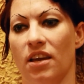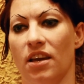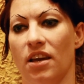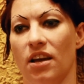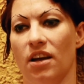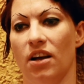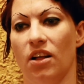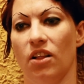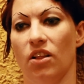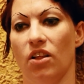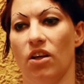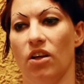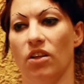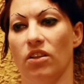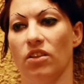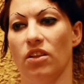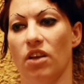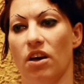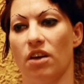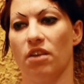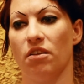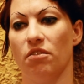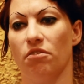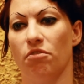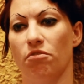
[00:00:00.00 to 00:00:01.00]
a
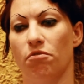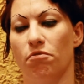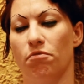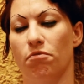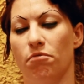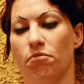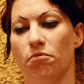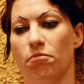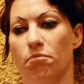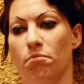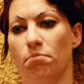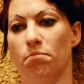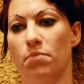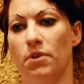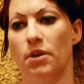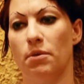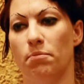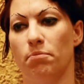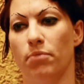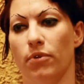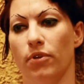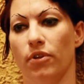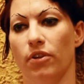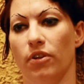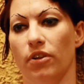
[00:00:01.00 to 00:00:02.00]
lot of
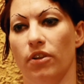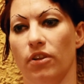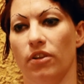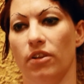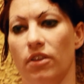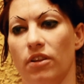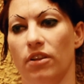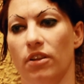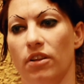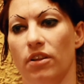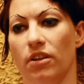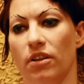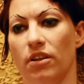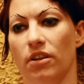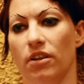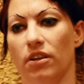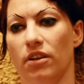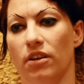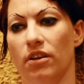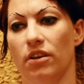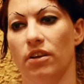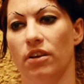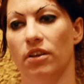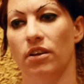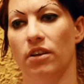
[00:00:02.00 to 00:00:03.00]
people
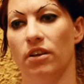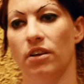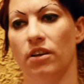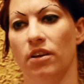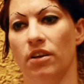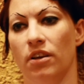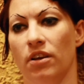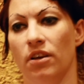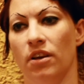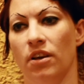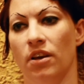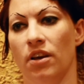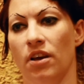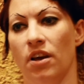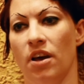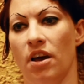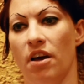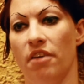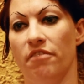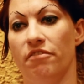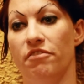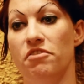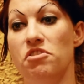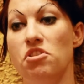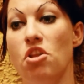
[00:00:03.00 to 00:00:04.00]

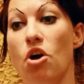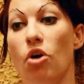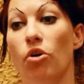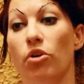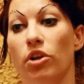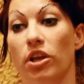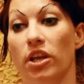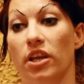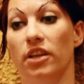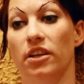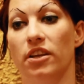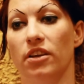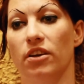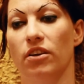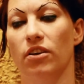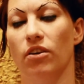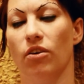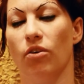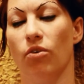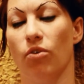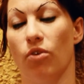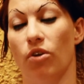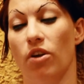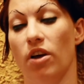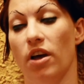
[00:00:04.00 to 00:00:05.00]
have noted,
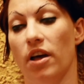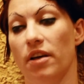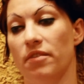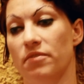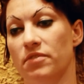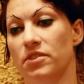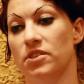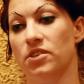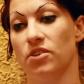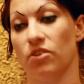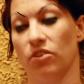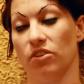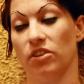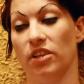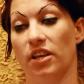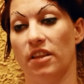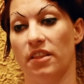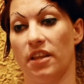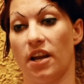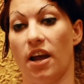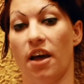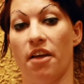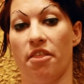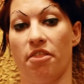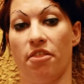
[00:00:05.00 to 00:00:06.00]
or certainly
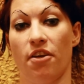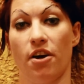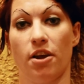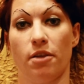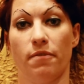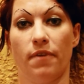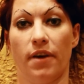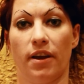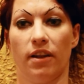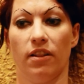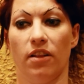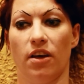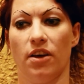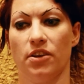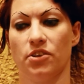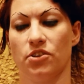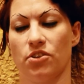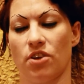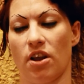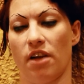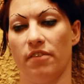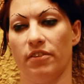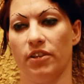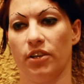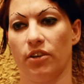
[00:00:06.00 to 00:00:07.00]
that I've thought about a lot
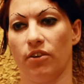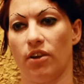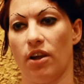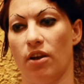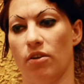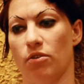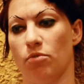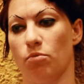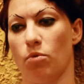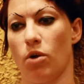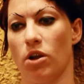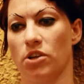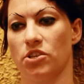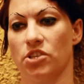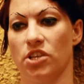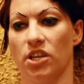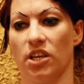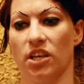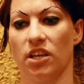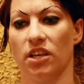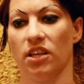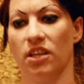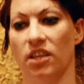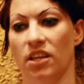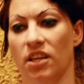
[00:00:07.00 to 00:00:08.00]
traveling around,
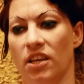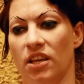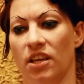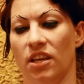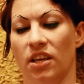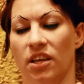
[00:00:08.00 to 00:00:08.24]
watching,